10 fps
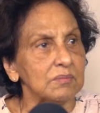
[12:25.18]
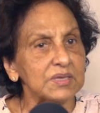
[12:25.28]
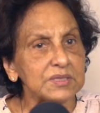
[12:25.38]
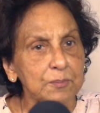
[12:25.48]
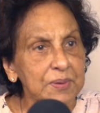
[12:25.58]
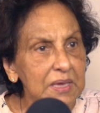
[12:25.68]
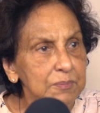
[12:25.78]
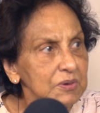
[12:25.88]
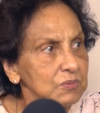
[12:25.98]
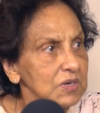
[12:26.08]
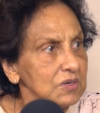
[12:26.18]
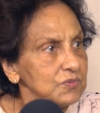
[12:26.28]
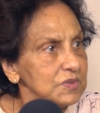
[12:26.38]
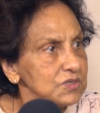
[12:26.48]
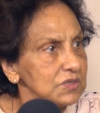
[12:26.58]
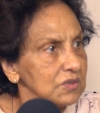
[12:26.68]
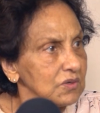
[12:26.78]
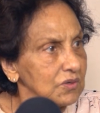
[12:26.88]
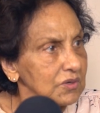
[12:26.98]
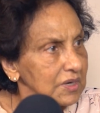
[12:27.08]
But the paperwork was
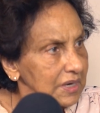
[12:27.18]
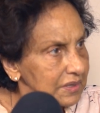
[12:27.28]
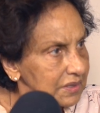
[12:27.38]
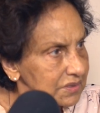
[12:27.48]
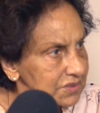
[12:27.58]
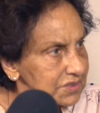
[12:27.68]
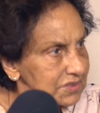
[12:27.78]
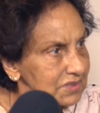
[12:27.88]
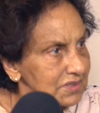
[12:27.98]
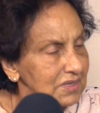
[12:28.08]
horrendous.